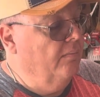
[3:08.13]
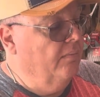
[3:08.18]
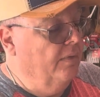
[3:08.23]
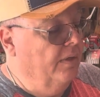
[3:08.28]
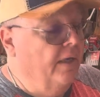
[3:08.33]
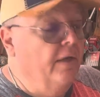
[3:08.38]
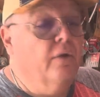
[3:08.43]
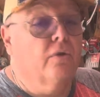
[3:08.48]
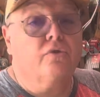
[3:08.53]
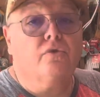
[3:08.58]

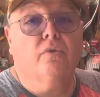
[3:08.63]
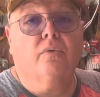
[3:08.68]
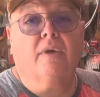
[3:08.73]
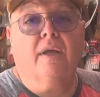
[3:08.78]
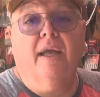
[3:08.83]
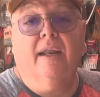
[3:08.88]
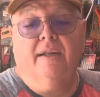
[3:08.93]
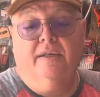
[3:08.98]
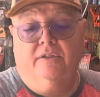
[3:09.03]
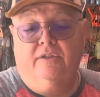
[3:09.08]
It also
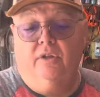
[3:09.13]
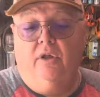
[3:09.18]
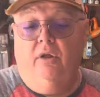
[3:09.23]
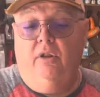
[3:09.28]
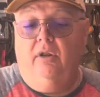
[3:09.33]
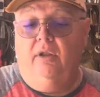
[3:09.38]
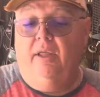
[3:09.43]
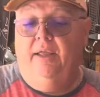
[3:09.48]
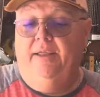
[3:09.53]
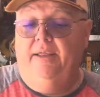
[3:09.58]
can
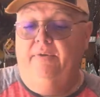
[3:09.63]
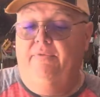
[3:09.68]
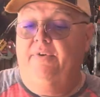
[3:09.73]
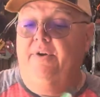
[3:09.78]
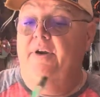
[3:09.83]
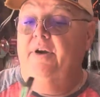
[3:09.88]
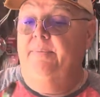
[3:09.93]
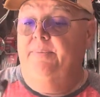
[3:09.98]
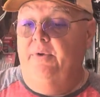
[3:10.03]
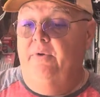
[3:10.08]
install a
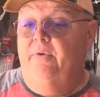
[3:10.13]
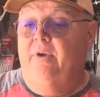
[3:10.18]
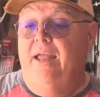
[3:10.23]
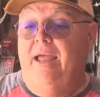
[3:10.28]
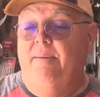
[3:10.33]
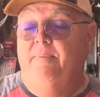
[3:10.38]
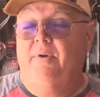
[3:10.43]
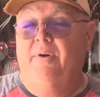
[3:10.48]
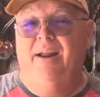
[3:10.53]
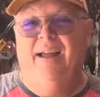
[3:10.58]
rear view
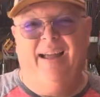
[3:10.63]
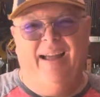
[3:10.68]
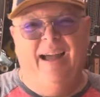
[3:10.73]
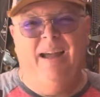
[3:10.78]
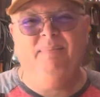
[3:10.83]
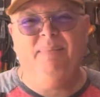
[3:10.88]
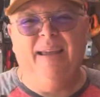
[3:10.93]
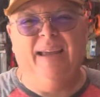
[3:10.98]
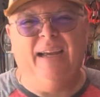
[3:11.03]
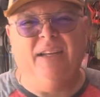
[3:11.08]
camera.
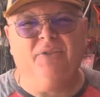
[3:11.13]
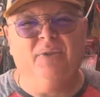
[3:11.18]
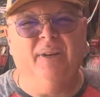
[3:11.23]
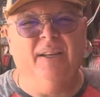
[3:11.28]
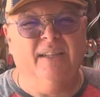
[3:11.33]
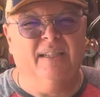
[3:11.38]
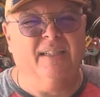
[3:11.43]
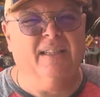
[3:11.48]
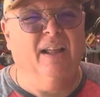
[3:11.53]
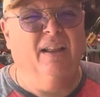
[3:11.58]
I may
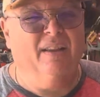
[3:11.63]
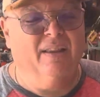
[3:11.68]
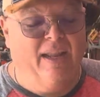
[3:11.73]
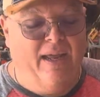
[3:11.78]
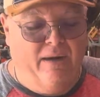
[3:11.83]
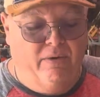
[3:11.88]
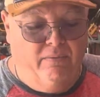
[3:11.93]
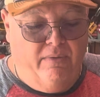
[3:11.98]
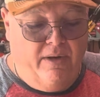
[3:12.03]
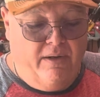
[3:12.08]
actually install
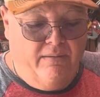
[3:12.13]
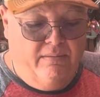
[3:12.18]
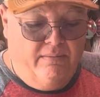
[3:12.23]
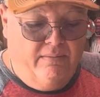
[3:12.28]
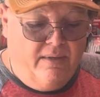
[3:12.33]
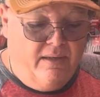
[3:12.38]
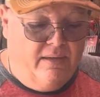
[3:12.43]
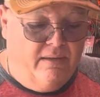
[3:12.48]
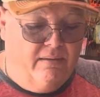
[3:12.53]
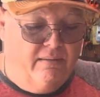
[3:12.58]
that one.
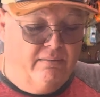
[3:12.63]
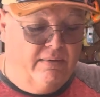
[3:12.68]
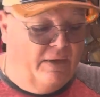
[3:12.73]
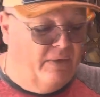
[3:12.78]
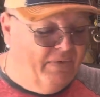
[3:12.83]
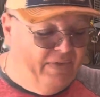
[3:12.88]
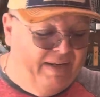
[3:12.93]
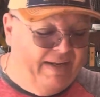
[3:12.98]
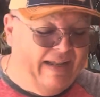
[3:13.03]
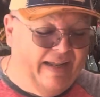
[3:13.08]
I
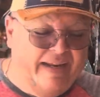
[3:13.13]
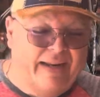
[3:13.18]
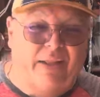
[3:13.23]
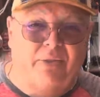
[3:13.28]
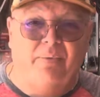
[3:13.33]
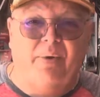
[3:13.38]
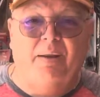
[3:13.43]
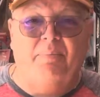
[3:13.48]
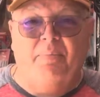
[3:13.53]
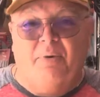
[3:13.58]
don't think that I
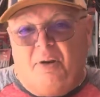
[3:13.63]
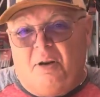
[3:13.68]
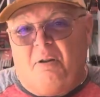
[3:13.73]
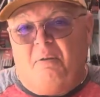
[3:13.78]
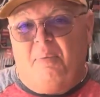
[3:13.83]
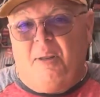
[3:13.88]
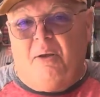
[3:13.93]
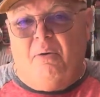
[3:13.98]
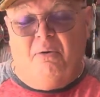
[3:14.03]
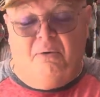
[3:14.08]
need one. It'll
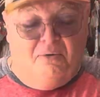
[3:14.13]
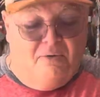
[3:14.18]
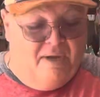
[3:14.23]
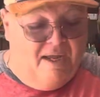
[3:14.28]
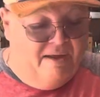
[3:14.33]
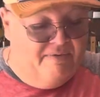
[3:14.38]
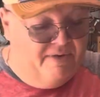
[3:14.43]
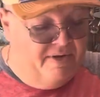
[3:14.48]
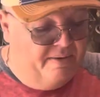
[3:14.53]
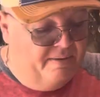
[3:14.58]
be cool to
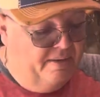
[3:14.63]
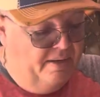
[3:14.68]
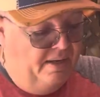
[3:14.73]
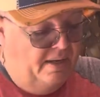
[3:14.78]
have it.